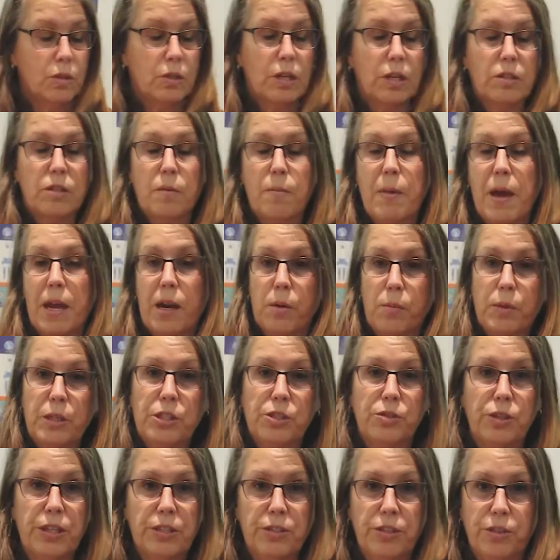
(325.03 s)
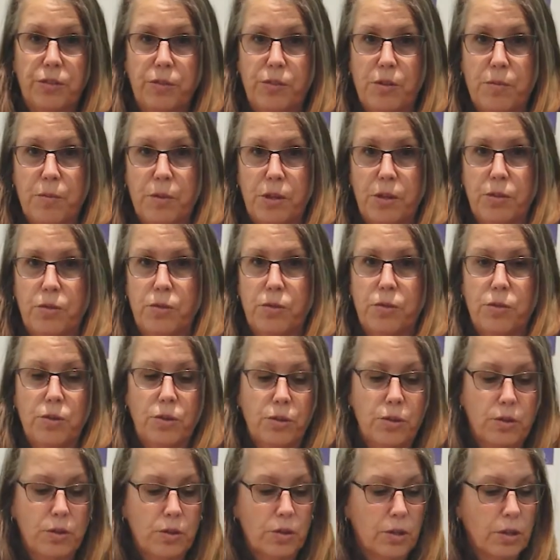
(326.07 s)
doesn't matter which dressing room
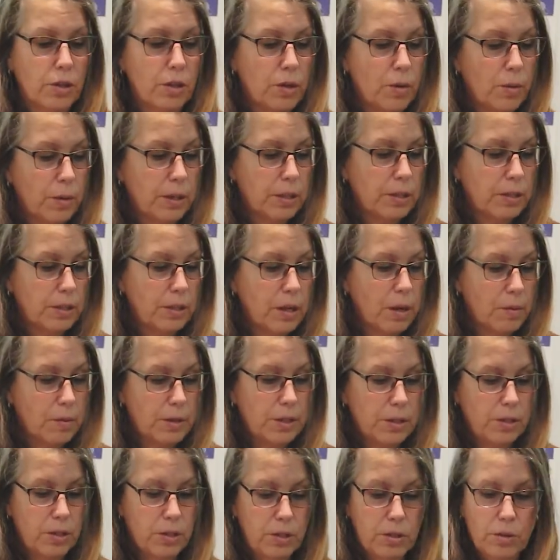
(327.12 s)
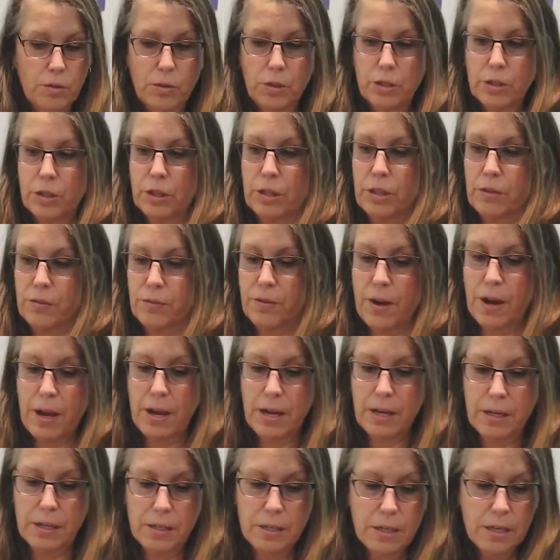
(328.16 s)
you're going to go into, you're going to
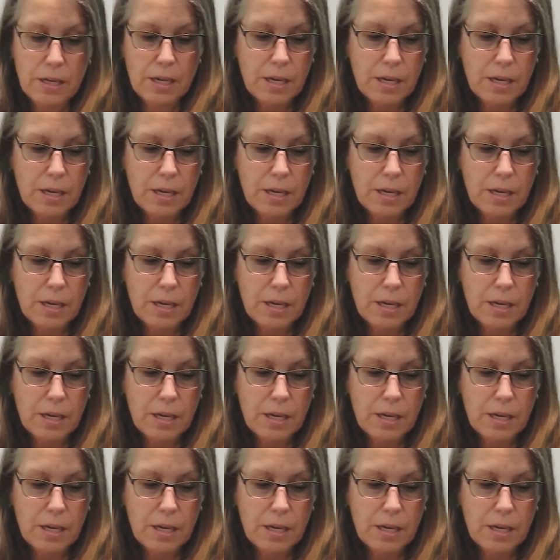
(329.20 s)
find